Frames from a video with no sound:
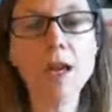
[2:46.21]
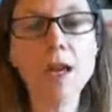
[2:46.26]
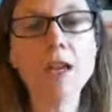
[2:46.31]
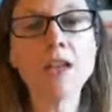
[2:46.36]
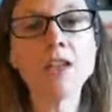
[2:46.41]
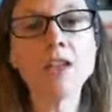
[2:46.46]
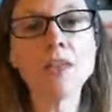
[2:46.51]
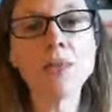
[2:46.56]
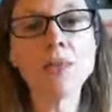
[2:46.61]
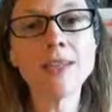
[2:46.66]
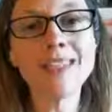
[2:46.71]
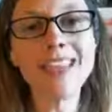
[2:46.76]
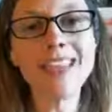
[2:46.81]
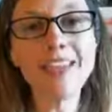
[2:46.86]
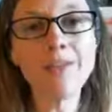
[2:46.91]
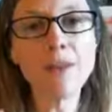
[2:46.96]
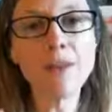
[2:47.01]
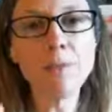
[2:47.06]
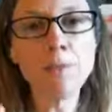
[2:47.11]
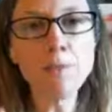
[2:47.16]
So it's
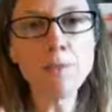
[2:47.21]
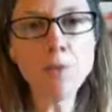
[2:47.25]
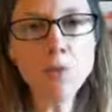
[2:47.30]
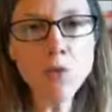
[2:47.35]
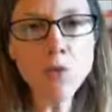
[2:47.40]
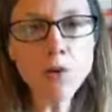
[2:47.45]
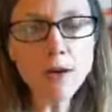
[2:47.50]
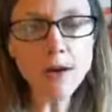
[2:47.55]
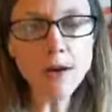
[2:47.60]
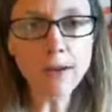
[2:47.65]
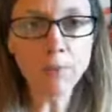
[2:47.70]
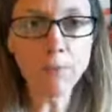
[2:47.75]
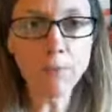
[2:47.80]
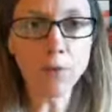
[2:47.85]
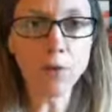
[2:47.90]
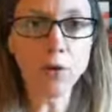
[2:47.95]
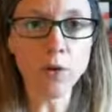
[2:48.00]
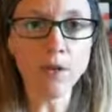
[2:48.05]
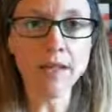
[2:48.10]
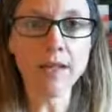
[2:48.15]
even more
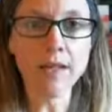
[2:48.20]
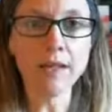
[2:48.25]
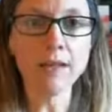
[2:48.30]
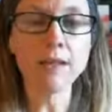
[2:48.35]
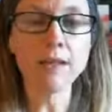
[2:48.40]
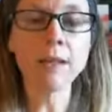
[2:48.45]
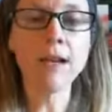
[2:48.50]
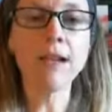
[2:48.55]
important